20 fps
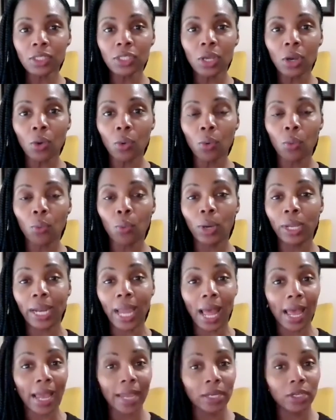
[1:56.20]
So
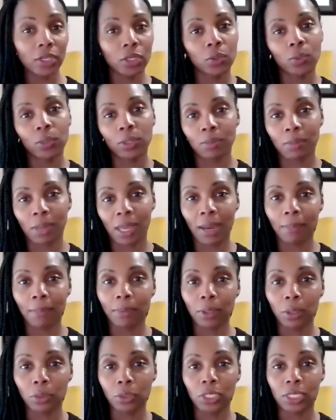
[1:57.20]
what I do with my
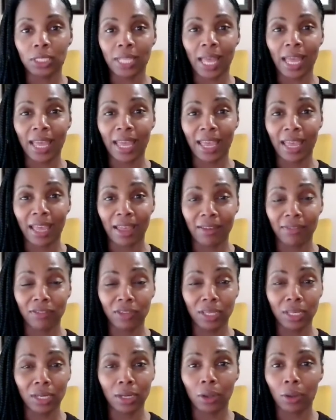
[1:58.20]
approach is I have,
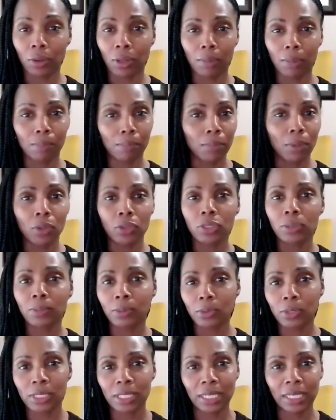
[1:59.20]

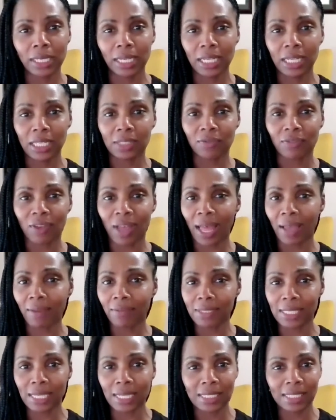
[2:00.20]
multiple CDs,
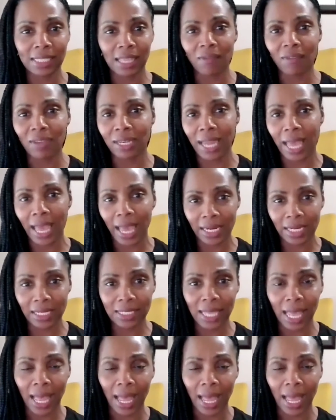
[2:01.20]
5, 6, 7 at a